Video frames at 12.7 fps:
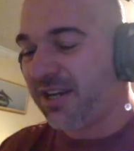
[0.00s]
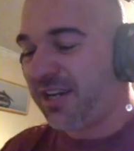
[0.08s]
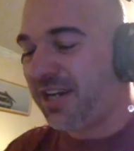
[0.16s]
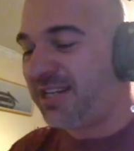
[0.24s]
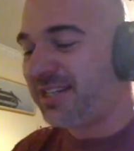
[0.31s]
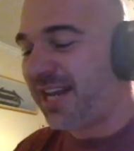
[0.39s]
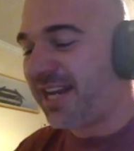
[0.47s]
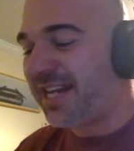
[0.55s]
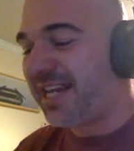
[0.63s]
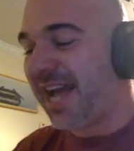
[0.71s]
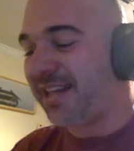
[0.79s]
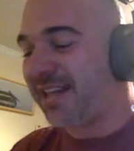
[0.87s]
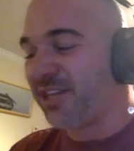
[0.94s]
He said he
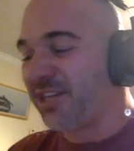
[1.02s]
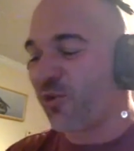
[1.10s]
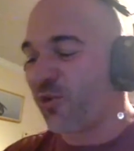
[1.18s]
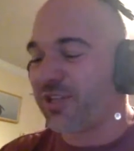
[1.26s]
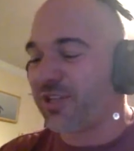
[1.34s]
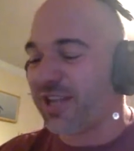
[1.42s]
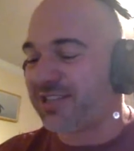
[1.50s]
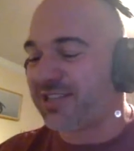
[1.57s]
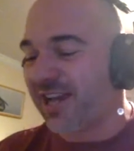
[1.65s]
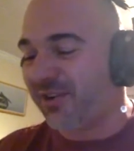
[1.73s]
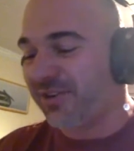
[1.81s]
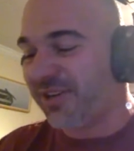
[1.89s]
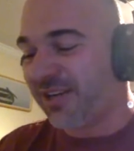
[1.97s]
had to score a
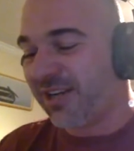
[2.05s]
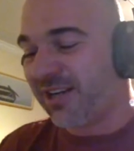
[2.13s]
touchdown